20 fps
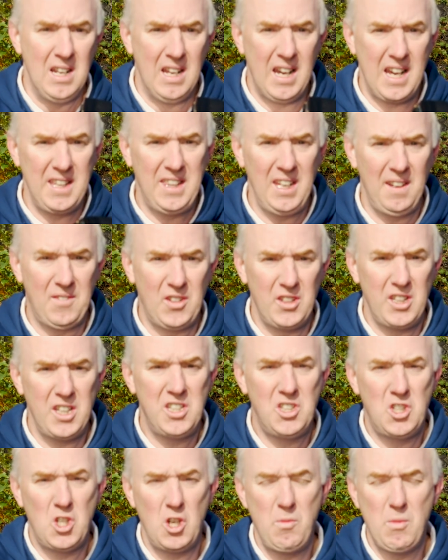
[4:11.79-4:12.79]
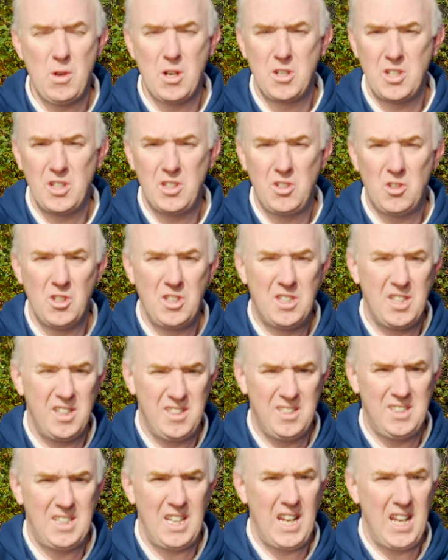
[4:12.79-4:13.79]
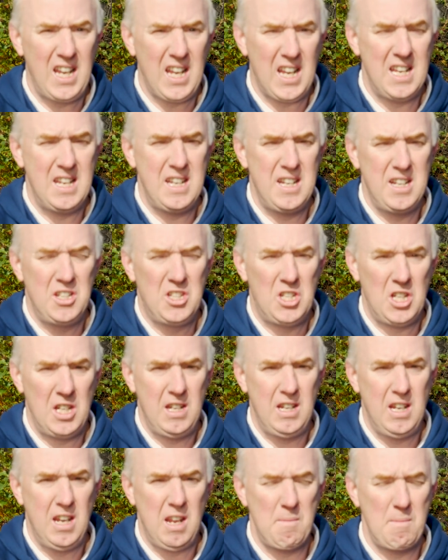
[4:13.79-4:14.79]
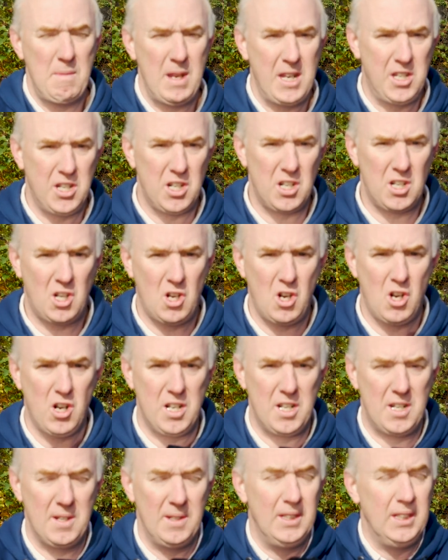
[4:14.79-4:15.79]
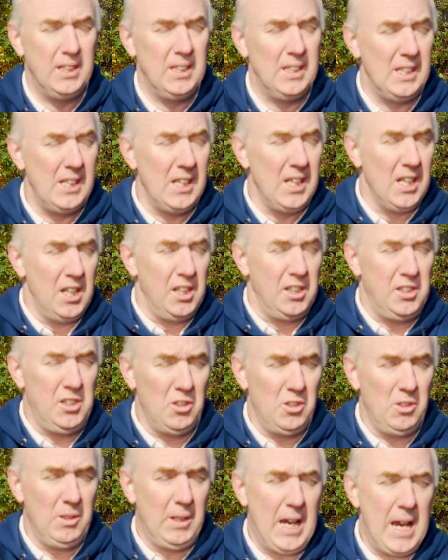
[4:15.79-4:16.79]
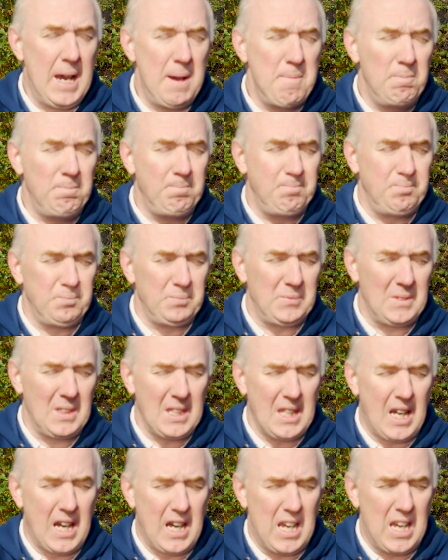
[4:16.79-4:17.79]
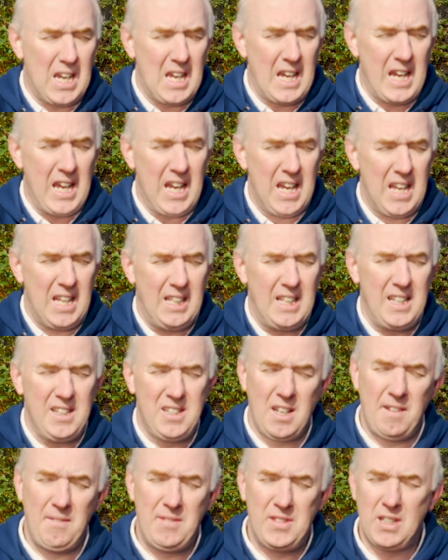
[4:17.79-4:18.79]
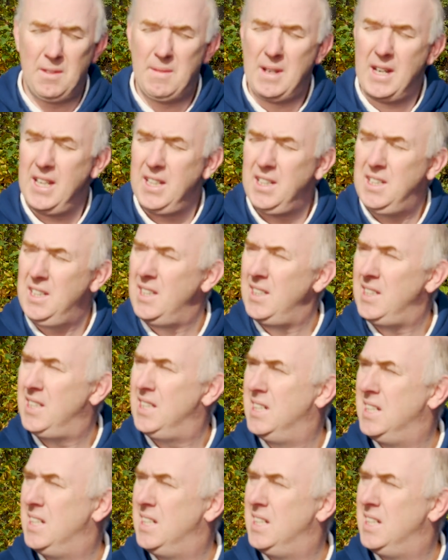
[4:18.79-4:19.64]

I think for this tune we're just going to stay in the G major chord. So um, uh, let's have some ideas.